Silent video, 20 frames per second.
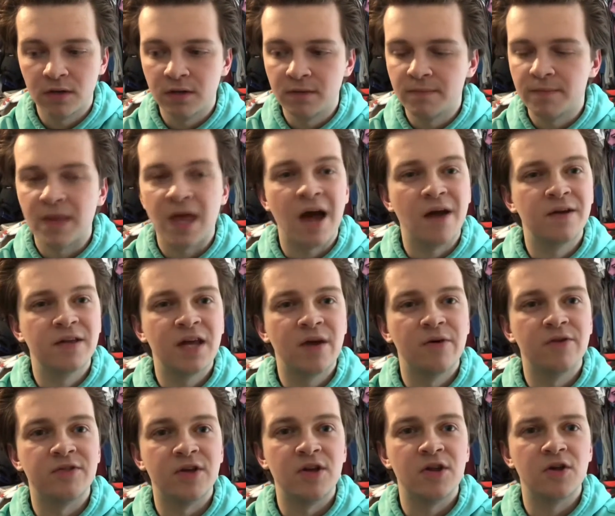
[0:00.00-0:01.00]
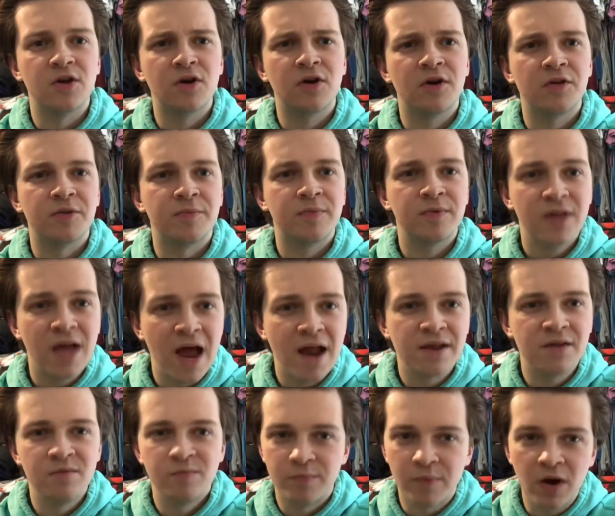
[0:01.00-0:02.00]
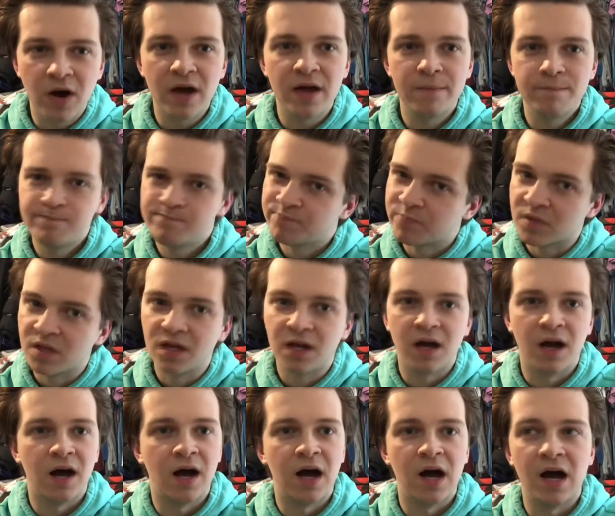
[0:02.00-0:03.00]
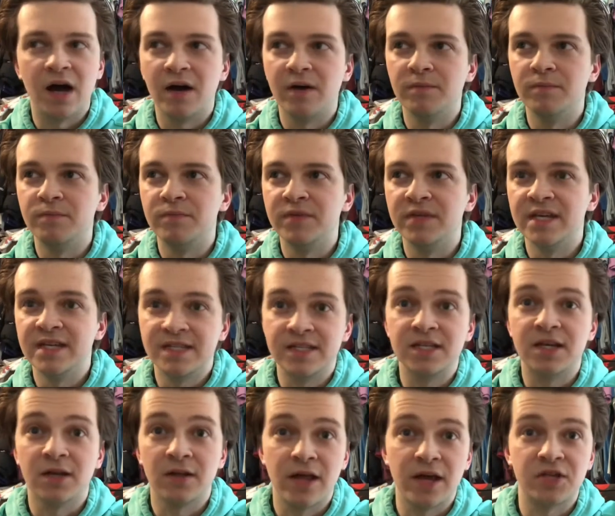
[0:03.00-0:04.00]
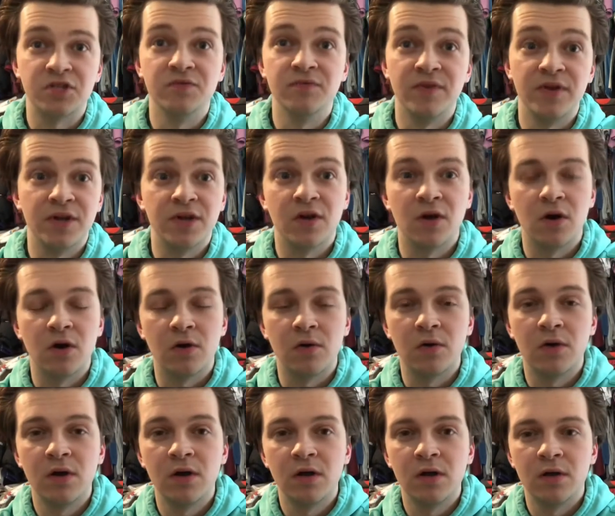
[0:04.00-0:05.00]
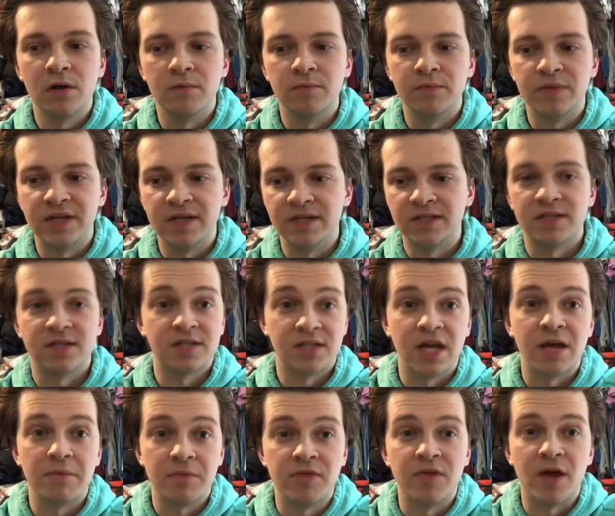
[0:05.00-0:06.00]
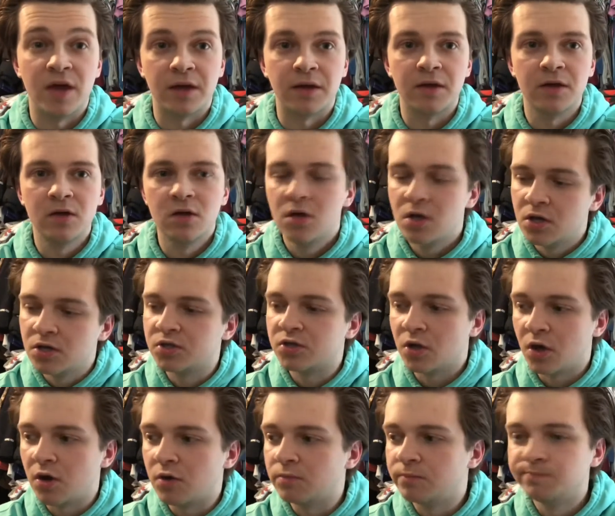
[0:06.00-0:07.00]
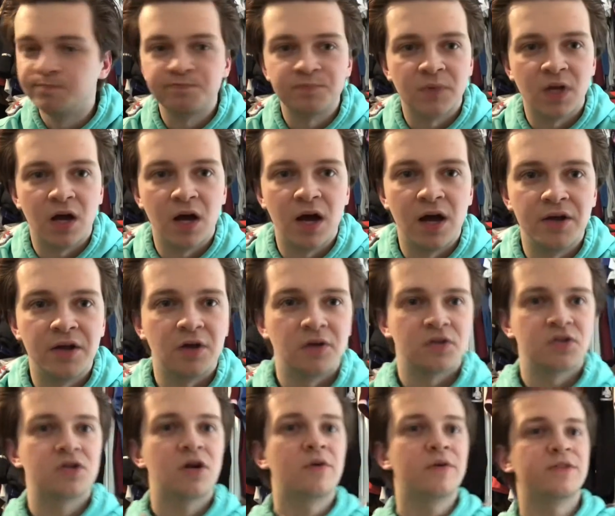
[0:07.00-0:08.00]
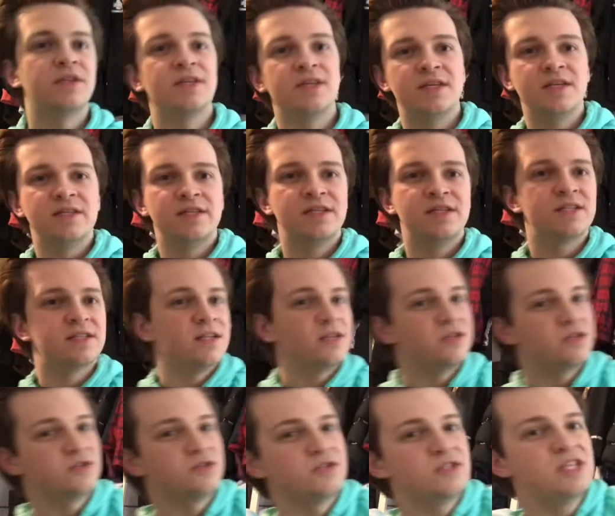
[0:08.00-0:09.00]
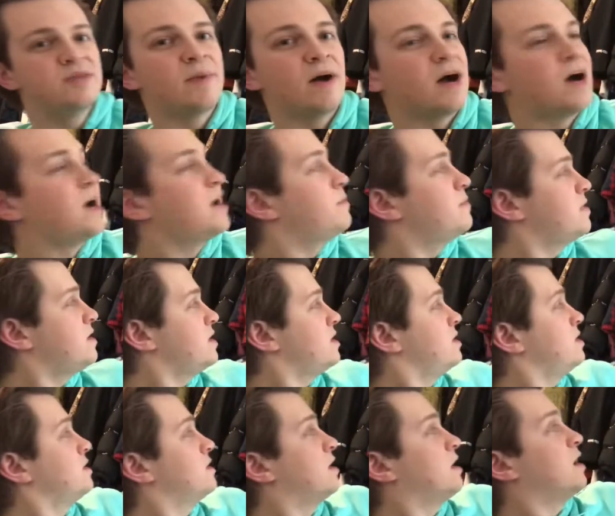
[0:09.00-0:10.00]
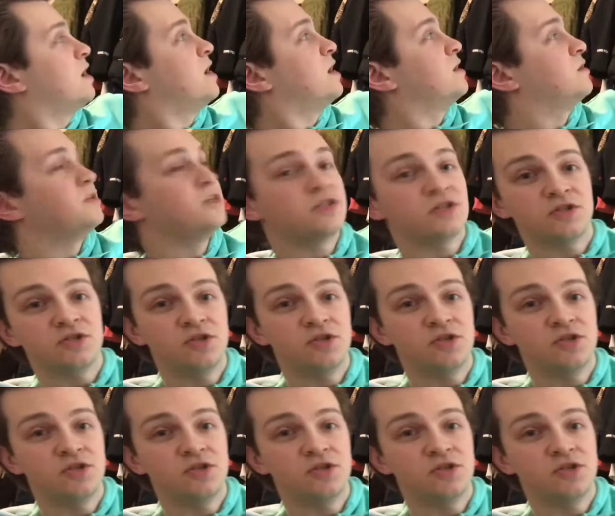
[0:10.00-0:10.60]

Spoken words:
"How to Get With Any Girl on the Planet," but Yeezy collection video means the same thing. So I'll start with the Yeezys, and as you can see behind me, these are